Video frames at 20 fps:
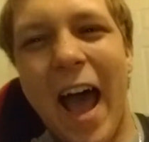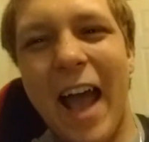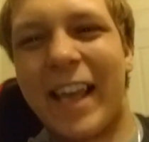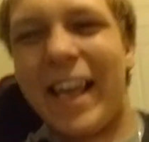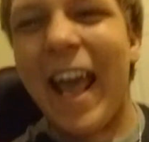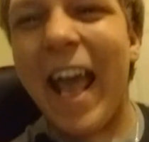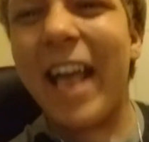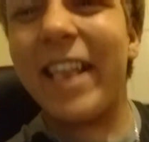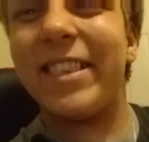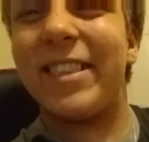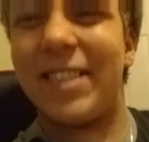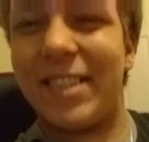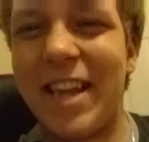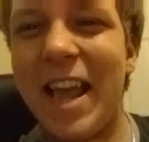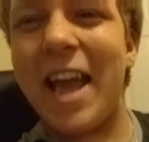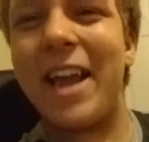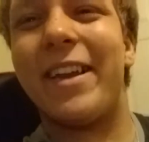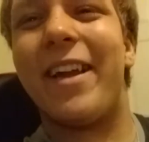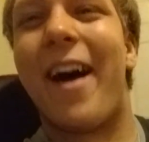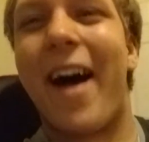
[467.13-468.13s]
can't
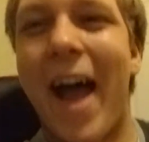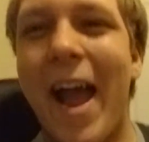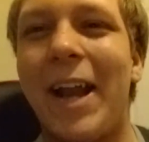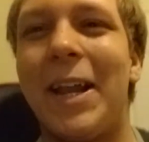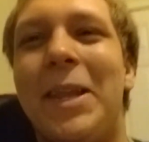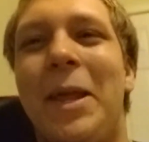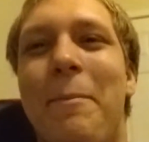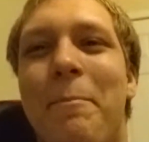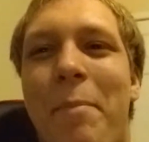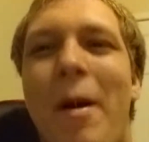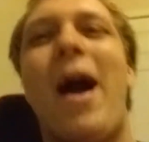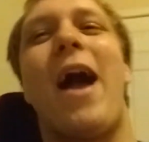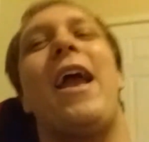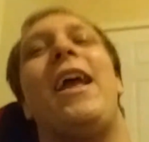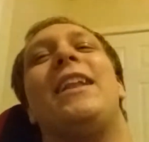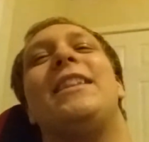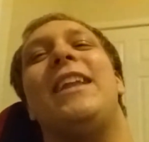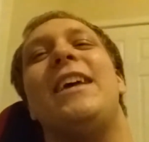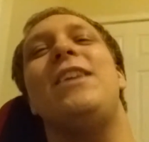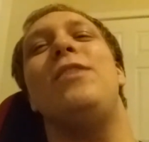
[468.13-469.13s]
stand idly by
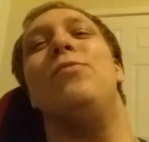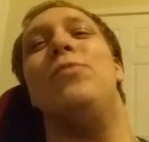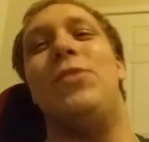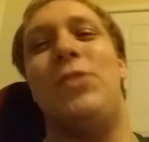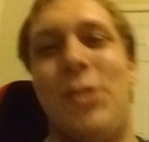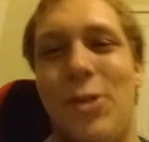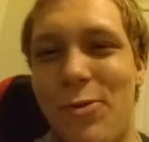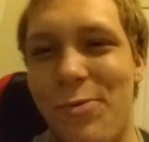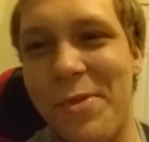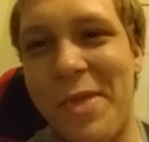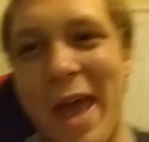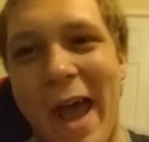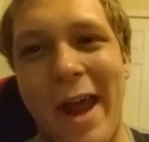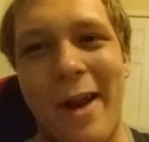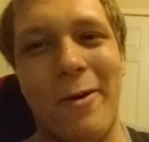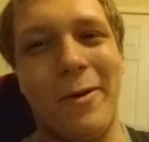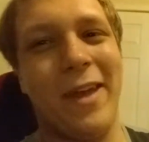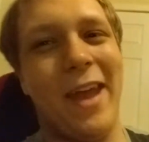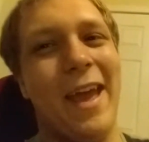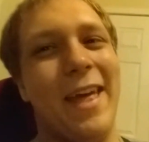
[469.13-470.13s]
and let you do that.
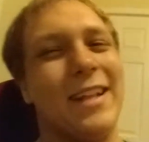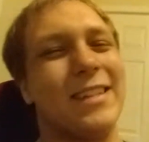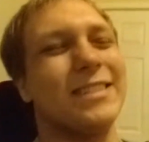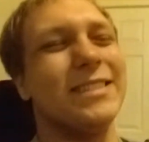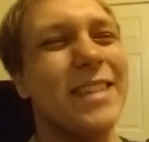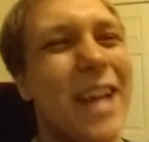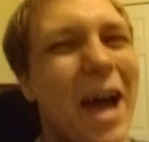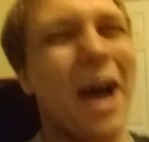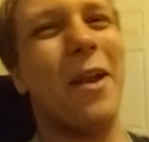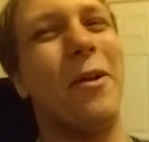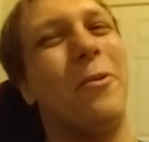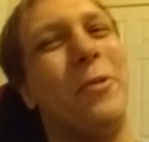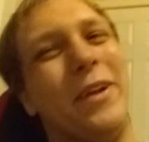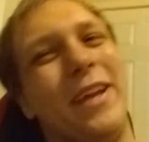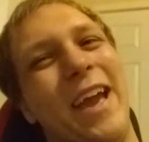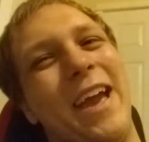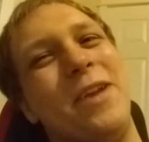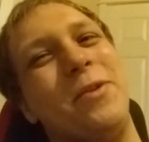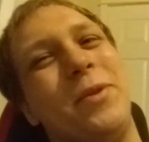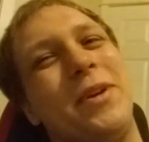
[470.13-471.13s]
Okay, that's not
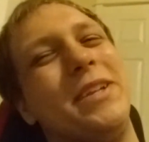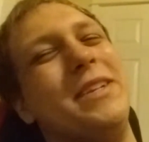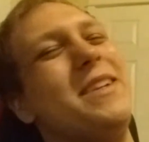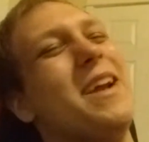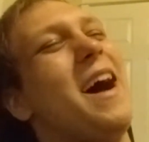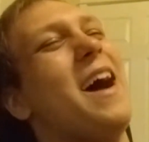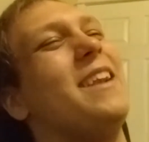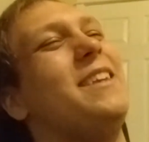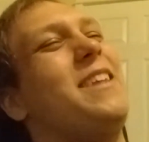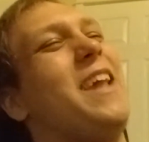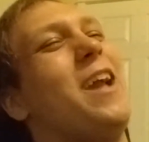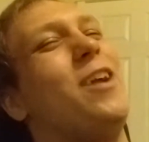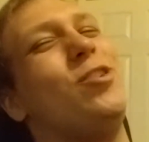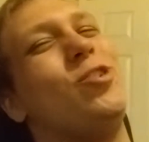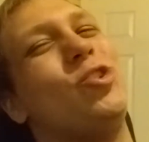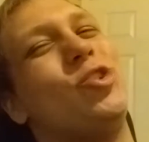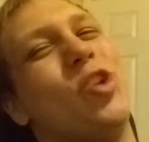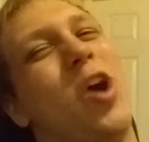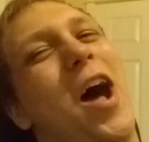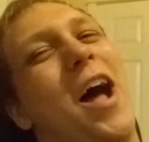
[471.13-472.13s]
okay. You cannot take
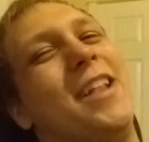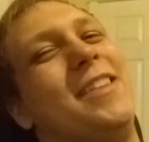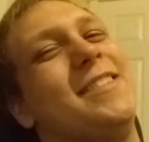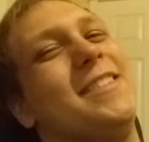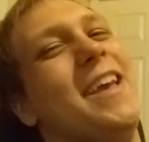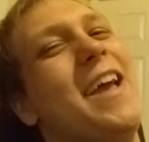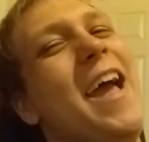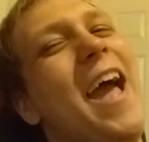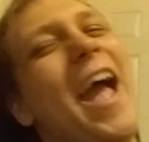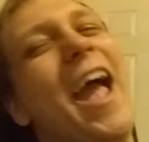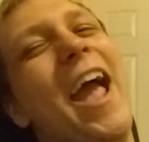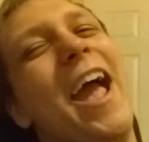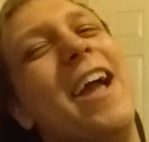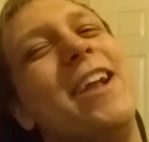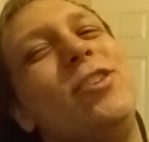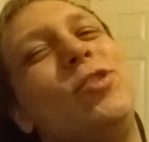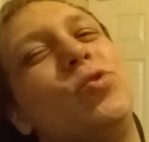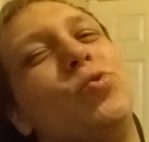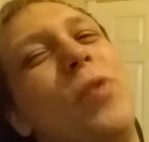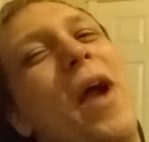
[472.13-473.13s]
shots
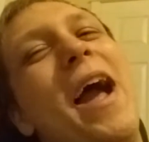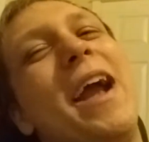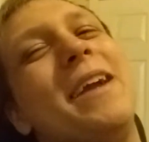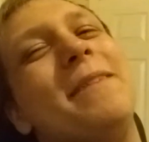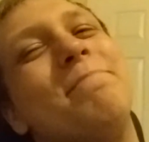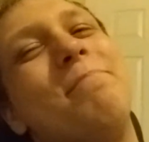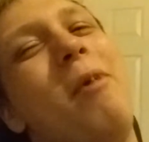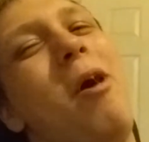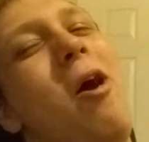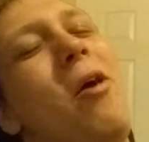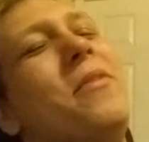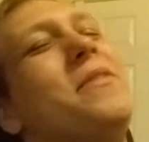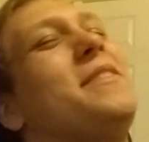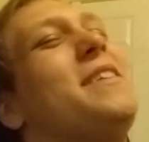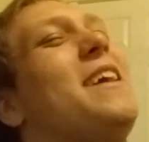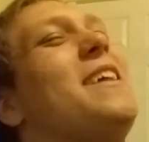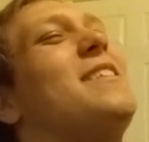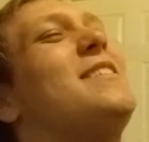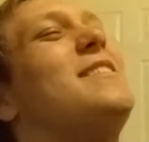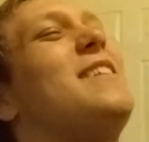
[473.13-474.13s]
at Dragon Ball and
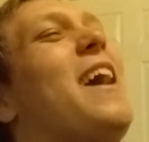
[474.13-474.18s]
say it's